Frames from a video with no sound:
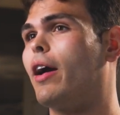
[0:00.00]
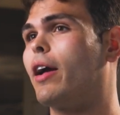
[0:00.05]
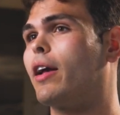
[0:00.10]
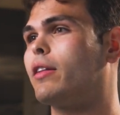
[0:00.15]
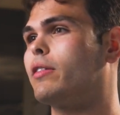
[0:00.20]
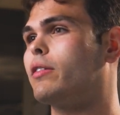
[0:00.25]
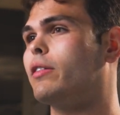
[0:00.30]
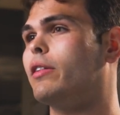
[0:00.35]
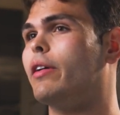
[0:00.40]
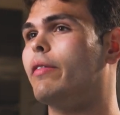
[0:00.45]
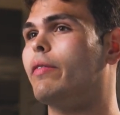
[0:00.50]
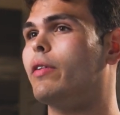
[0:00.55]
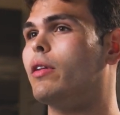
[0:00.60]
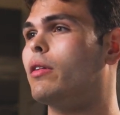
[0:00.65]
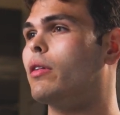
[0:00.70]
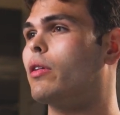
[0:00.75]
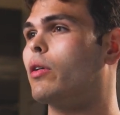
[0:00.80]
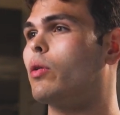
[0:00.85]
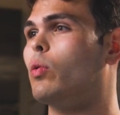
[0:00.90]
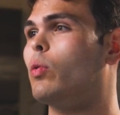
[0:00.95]
I get to live
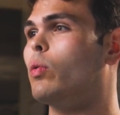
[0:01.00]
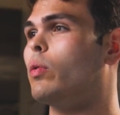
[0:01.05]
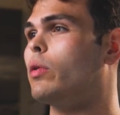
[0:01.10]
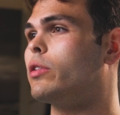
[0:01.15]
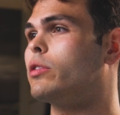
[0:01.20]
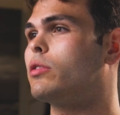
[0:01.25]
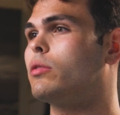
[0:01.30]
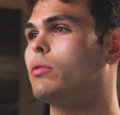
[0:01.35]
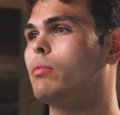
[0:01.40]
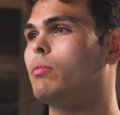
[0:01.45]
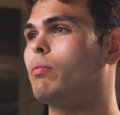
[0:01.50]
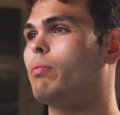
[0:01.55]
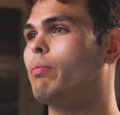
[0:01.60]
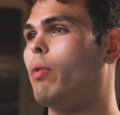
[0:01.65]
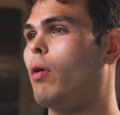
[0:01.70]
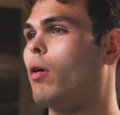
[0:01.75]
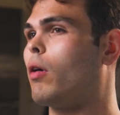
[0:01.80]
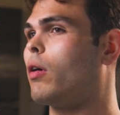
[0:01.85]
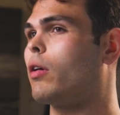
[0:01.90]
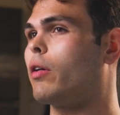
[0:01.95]
in the coolest
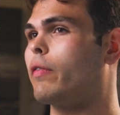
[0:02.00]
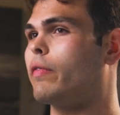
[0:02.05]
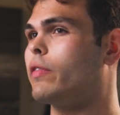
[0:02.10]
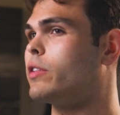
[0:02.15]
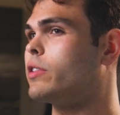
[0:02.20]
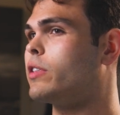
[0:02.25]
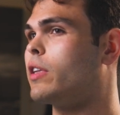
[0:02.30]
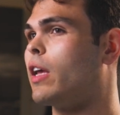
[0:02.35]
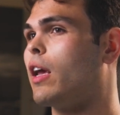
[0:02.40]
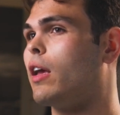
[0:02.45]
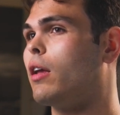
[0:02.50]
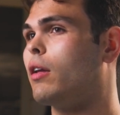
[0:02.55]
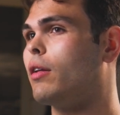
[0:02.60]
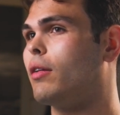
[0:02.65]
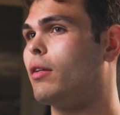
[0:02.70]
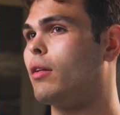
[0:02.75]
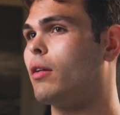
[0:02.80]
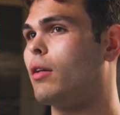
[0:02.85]
part of the state,